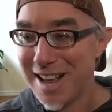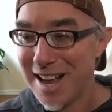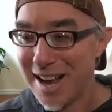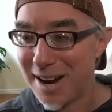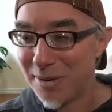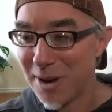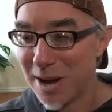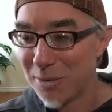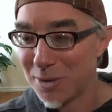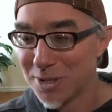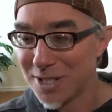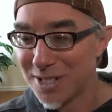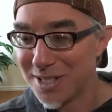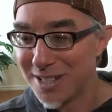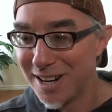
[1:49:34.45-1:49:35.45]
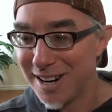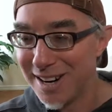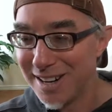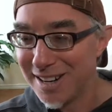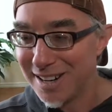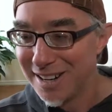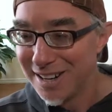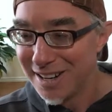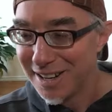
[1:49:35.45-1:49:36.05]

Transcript: and we'll start